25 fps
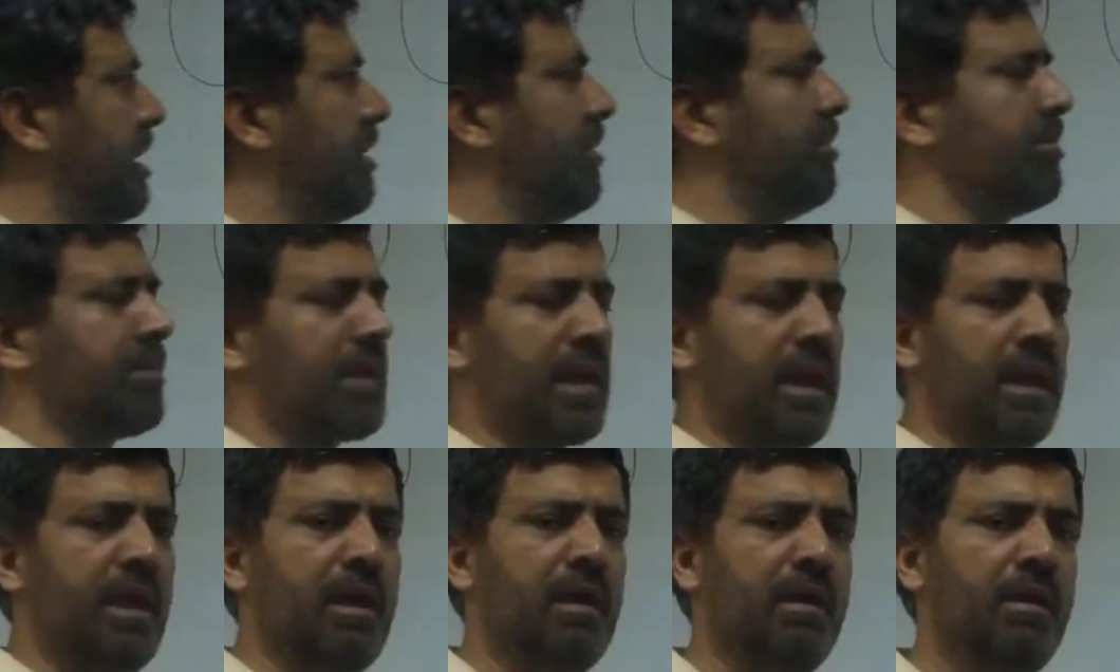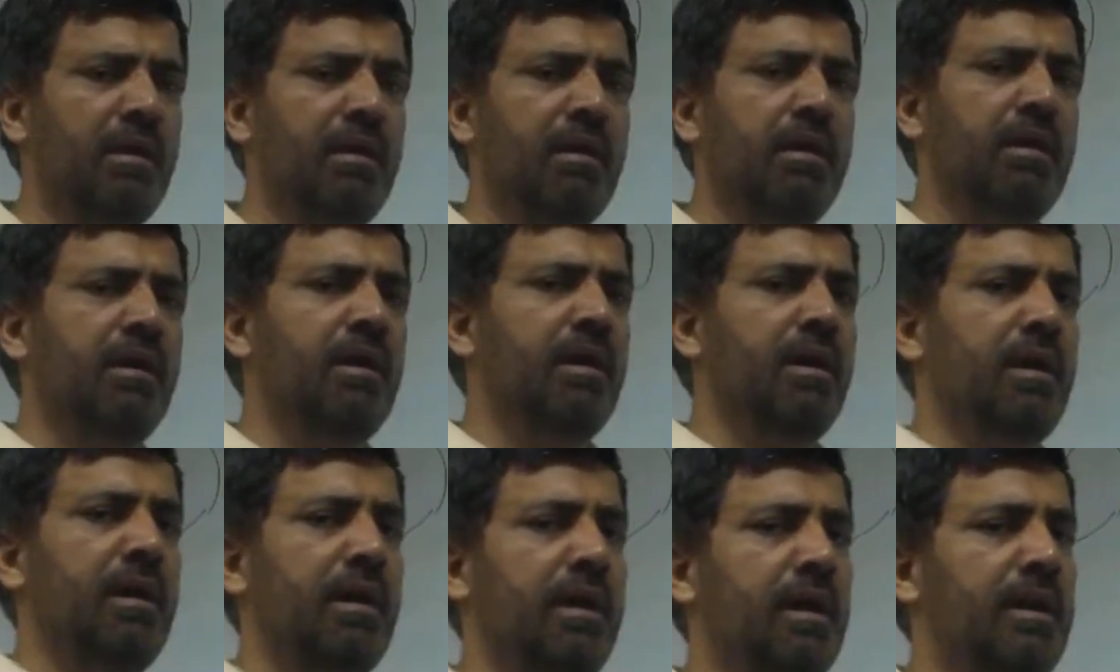okay,
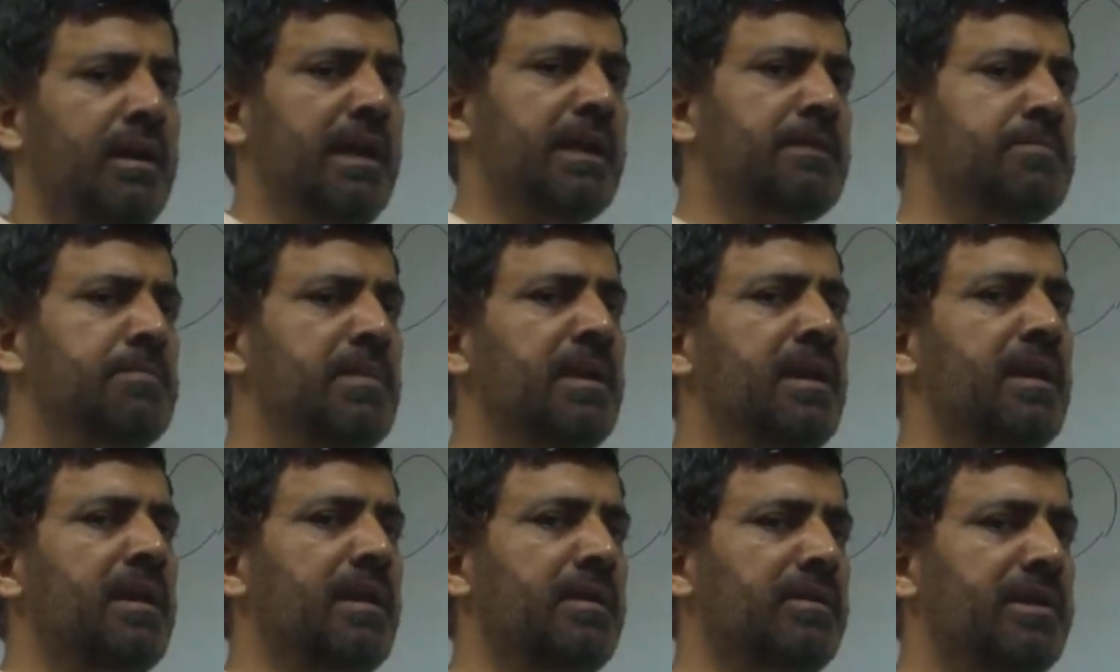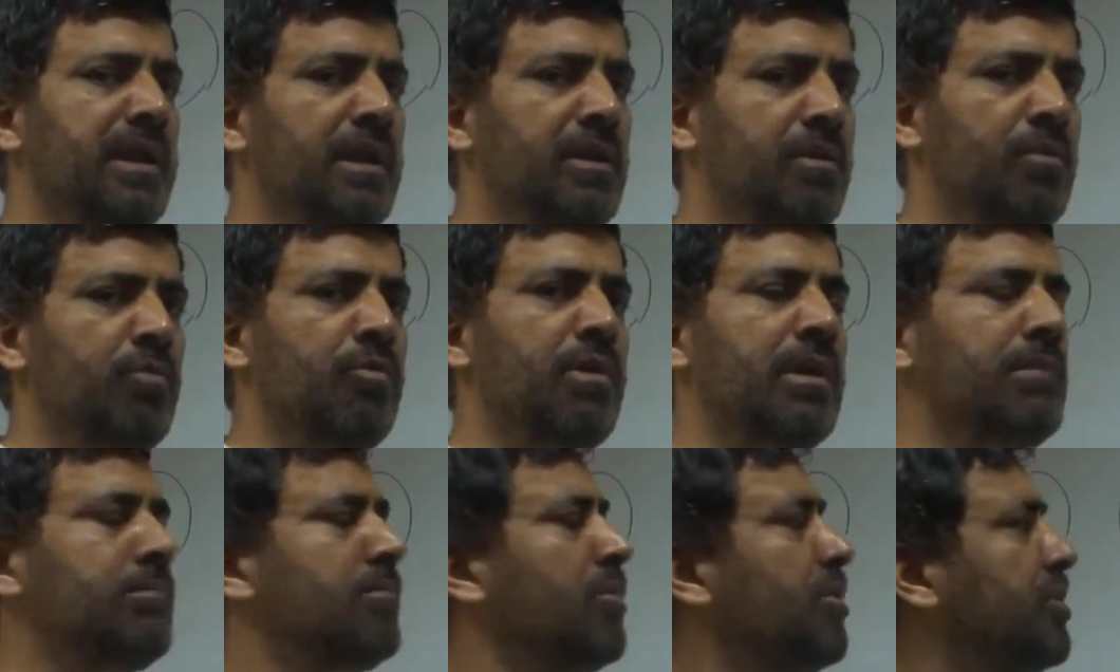let me tell you
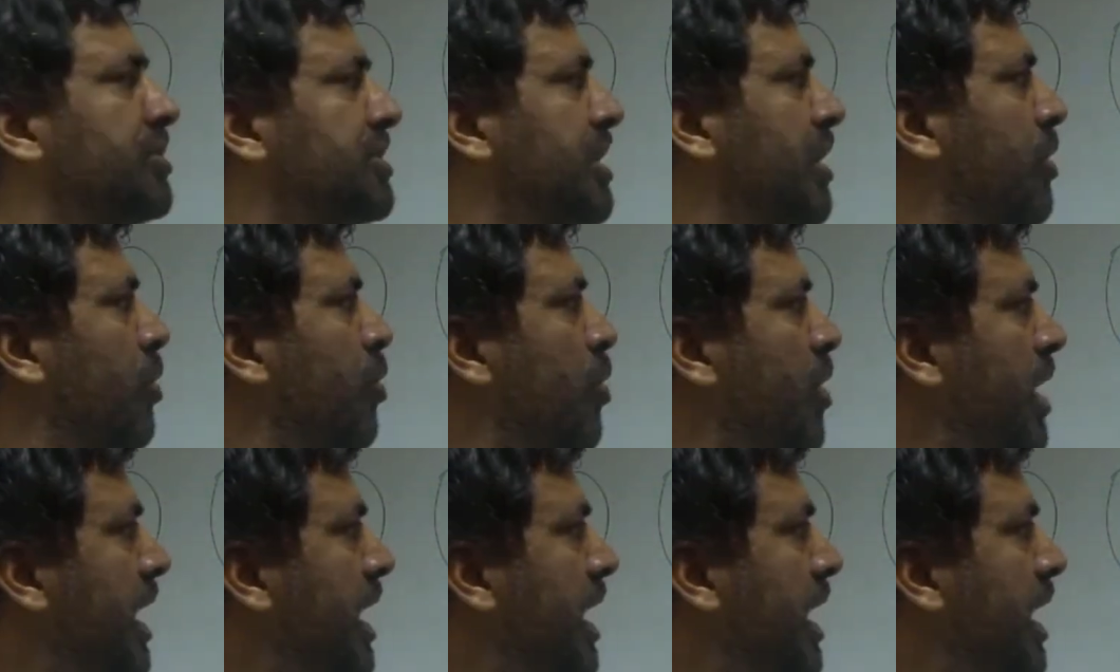one more thing.